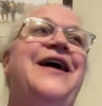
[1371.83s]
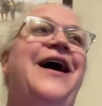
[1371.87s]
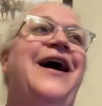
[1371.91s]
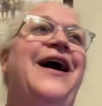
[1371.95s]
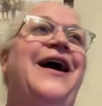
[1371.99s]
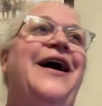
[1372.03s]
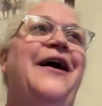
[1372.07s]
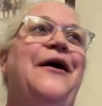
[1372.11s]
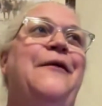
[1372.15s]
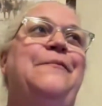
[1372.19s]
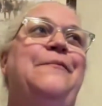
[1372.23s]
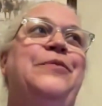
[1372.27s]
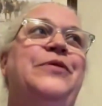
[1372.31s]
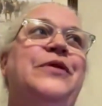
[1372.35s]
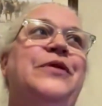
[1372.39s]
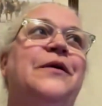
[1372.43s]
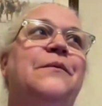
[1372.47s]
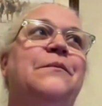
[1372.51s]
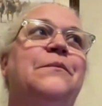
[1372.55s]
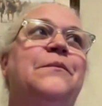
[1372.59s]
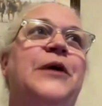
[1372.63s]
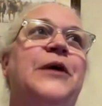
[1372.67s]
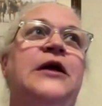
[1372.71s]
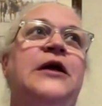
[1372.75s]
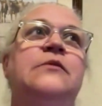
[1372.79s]

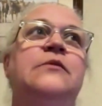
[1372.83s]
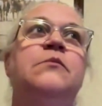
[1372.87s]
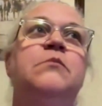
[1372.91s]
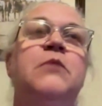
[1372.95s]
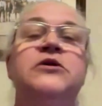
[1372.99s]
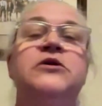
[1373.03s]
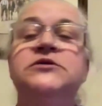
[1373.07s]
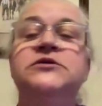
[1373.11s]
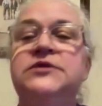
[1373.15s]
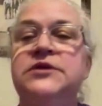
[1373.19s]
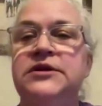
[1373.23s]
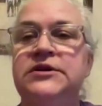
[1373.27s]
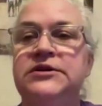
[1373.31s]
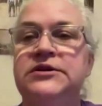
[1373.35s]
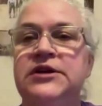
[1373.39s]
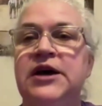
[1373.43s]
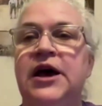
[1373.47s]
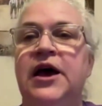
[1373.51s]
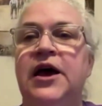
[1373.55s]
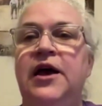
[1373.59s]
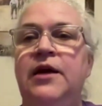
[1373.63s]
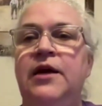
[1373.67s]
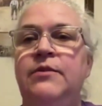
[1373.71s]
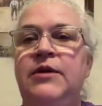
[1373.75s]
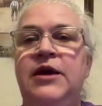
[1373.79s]
But most of the
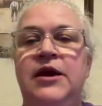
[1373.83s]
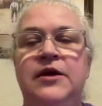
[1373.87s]
time,